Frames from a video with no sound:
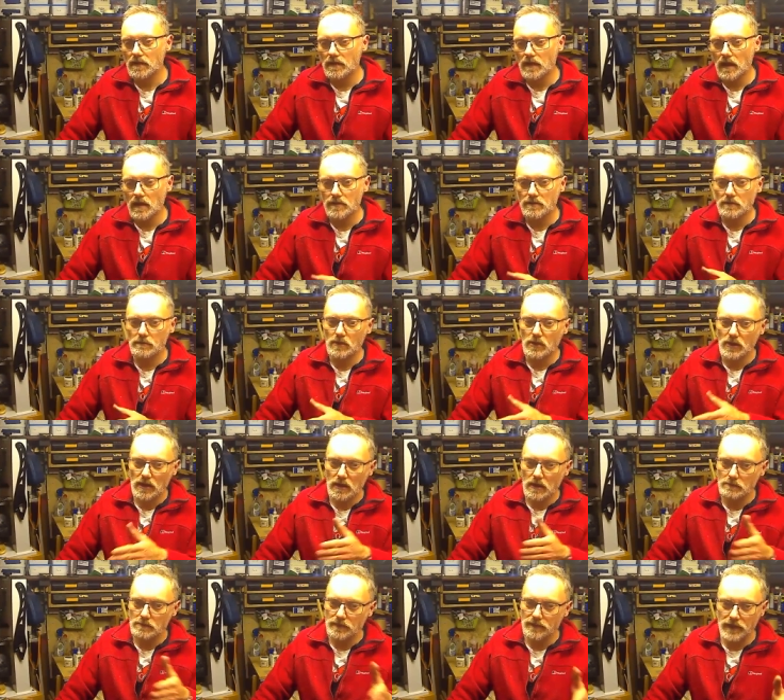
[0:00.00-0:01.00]
either I'm
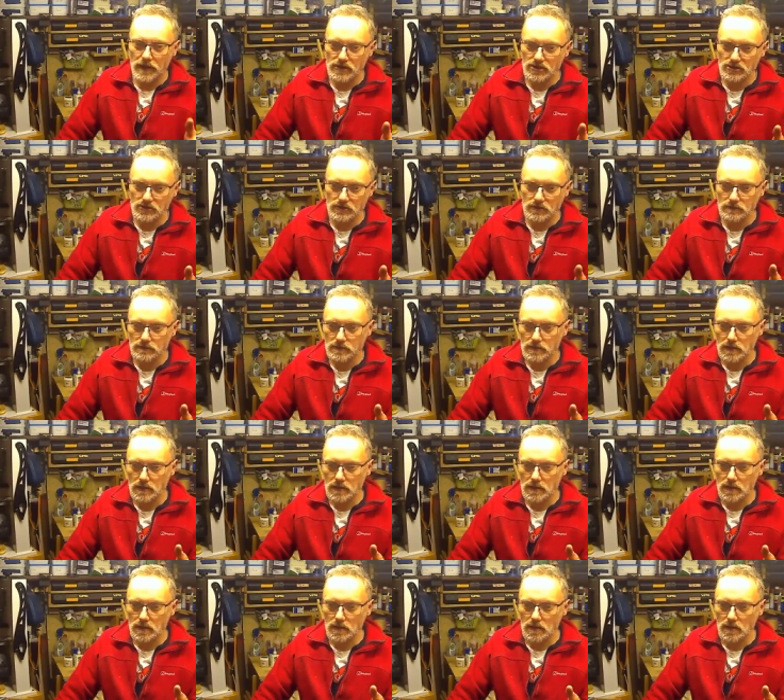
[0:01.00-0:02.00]
looking unprofessional
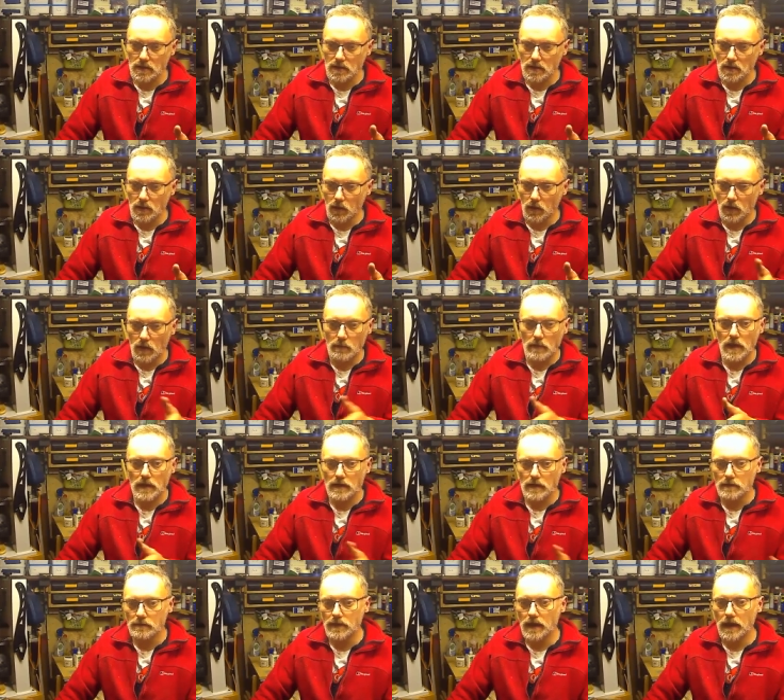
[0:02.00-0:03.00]
or I'm
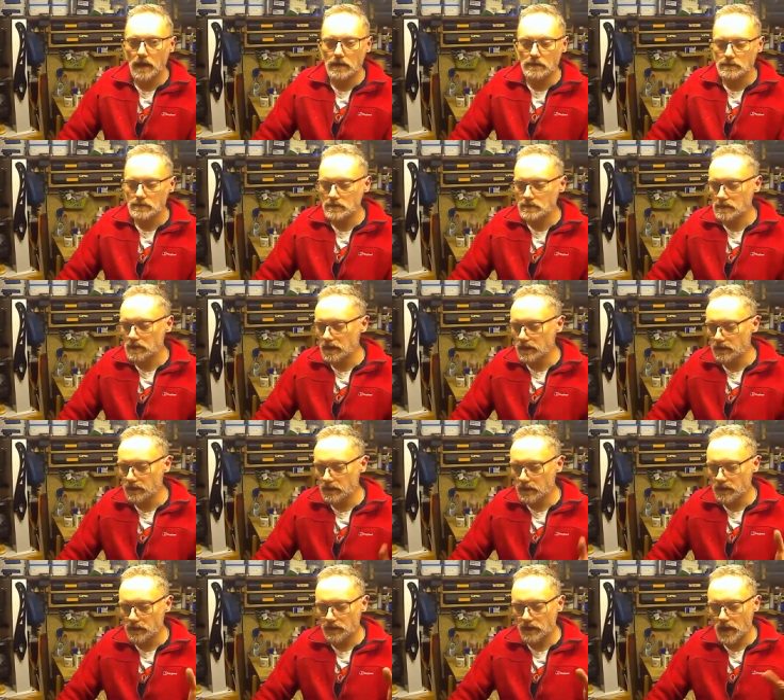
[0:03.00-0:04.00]
letting them down,
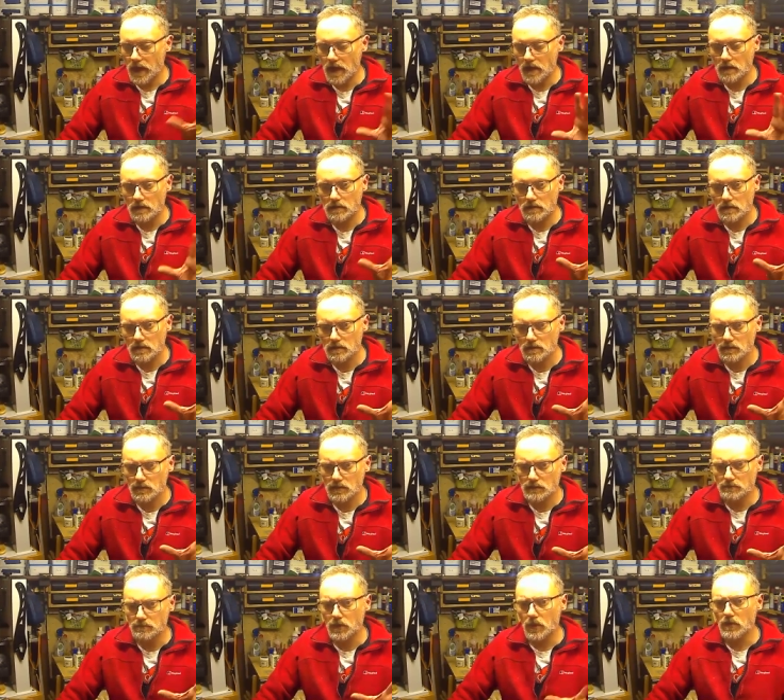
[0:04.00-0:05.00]
and that
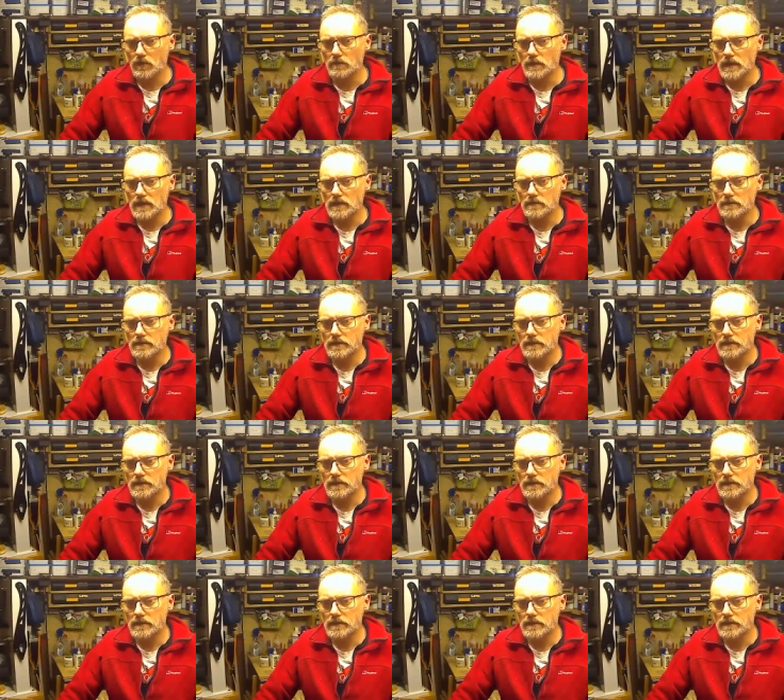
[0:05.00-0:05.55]
would bother me.